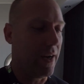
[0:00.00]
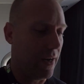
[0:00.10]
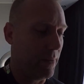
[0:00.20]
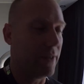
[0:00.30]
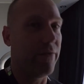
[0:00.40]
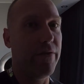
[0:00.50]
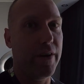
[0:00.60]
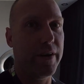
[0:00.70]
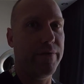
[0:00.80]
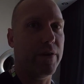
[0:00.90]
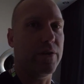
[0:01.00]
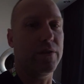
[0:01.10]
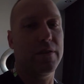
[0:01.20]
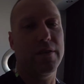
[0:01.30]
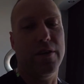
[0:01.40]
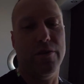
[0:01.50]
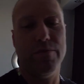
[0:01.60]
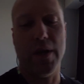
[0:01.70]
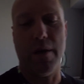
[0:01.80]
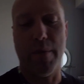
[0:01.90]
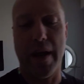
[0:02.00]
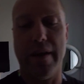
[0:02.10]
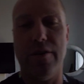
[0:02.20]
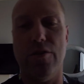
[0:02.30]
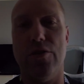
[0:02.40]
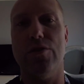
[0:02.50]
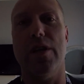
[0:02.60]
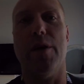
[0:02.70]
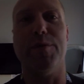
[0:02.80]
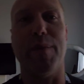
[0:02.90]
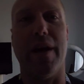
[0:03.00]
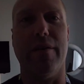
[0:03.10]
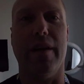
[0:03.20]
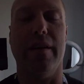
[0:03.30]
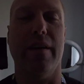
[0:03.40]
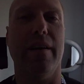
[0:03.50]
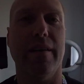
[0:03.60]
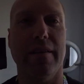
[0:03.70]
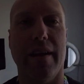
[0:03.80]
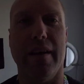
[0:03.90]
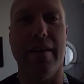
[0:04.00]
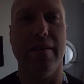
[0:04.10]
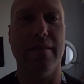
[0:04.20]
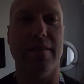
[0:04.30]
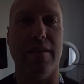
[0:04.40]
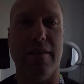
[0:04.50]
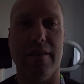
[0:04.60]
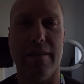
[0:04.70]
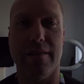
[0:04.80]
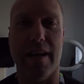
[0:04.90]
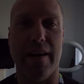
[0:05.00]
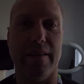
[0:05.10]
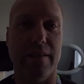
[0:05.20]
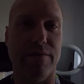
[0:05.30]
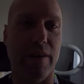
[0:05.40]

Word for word: Um, it's very difficult, you know. Uh, my editor usually helps me out and and and to to edit these